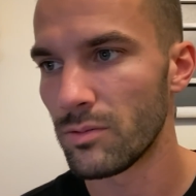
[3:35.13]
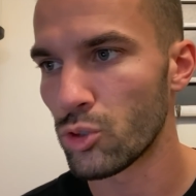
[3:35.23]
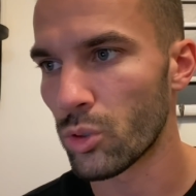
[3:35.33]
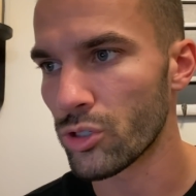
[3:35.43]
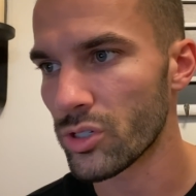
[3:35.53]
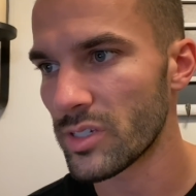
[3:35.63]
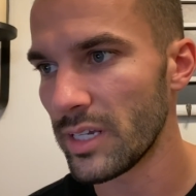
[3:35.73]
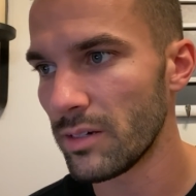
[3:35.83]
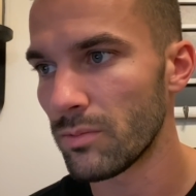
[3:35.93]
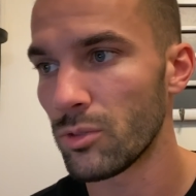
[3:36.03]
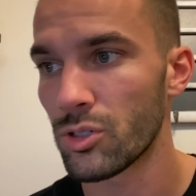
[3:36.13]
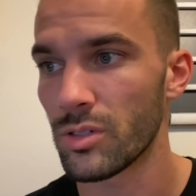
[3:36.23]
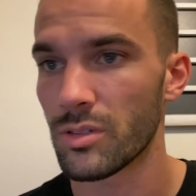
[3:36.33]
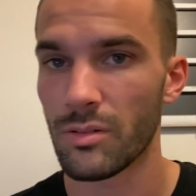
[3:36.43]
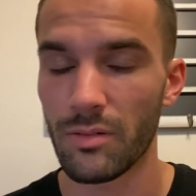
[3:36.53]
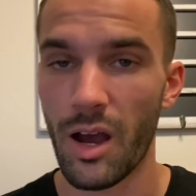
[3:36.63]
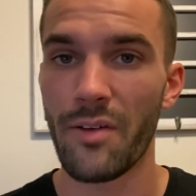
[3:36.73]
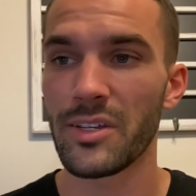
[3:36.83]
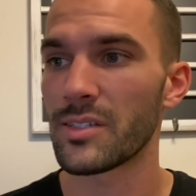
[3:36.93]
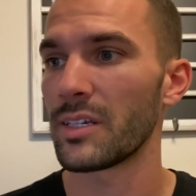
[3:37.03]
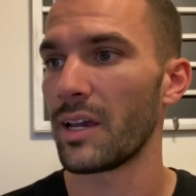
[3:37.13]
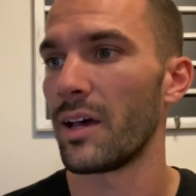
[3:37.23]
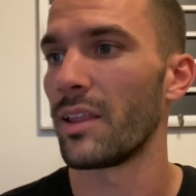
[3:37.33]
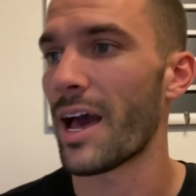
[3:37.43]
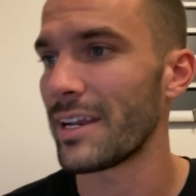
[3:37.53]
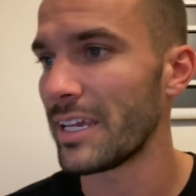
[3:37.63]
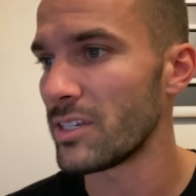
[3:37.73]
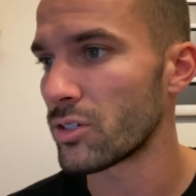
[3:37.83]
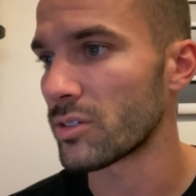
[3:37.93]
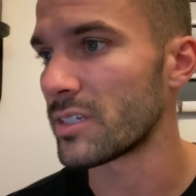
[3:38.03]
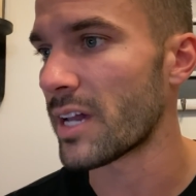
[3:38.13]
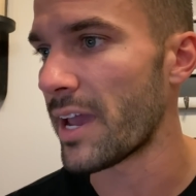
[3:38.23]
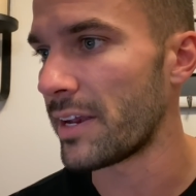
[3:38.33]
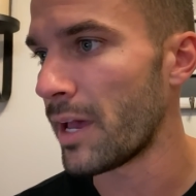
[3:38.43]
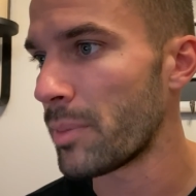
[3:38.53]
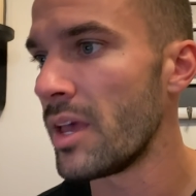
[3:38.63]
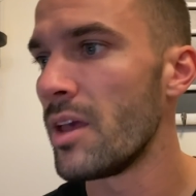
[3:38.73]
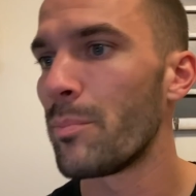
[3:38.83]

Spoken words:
Georgia seat, which is obviously a lot easier to tie it up.